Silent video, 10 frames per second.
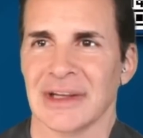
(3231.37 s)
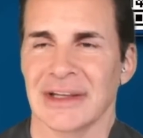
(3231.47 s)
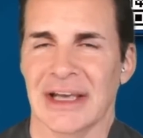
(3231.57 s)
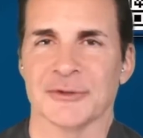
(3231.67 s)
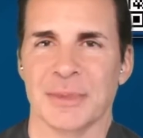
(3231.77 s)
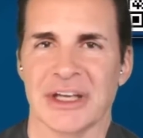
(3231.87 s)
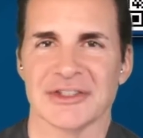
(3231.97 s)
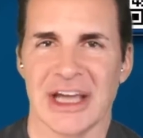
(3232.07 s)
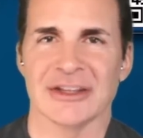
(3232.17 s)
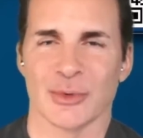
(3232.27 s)
Yes, because
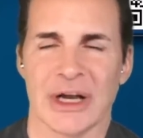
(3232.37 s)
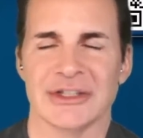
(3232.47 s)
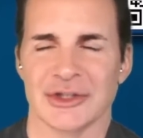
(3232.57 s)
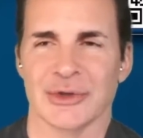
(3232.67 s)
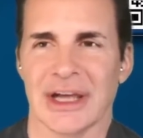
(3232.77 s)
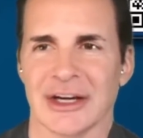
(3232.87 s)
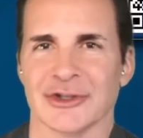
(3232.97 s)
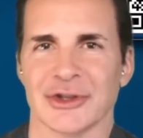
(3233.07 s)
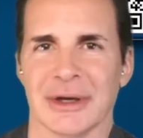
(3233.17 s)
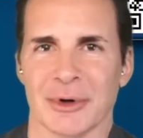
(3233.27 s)
they had the right to do that
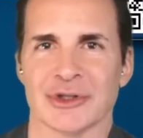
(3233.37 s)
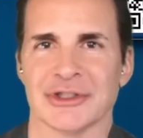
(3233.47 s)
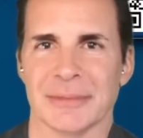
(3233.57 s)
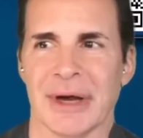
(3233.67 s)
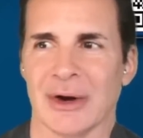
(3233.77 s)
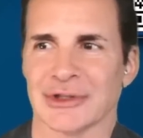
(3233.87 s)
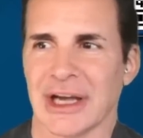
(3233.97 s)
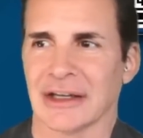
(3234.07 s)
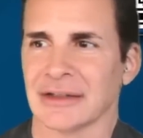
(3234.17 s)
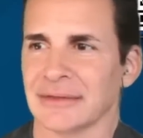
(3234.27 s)
under the Emergency Powers Act.